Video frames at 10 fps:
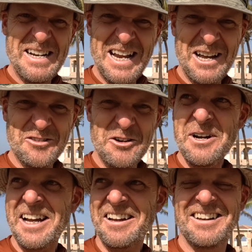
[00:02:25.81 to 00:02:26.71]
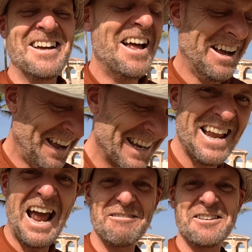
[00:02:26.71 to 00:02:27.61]
not doing? I got
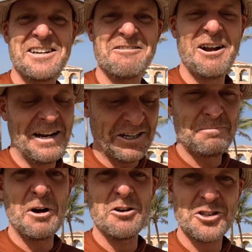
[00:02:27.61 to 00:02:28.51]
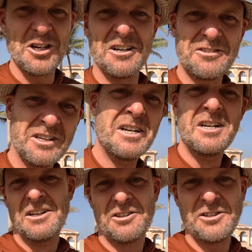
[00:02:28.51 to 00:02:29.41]
everything right, exposures,
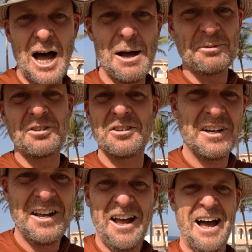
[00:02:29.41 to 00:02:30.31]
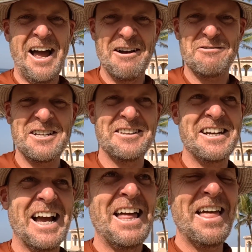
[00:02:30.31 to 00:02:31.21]
stops,
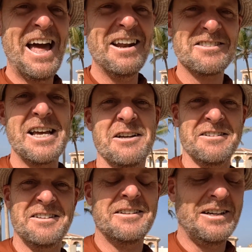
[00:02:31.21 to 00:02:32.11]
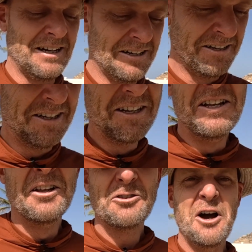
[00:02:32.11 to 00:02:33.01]
everything. And then I was like, oh.
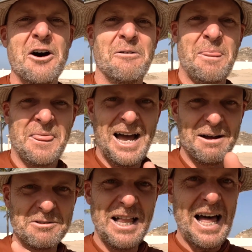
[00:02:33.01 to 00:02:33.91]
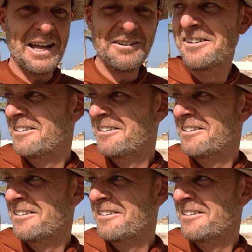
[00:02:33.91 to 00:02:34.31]
So I'm glad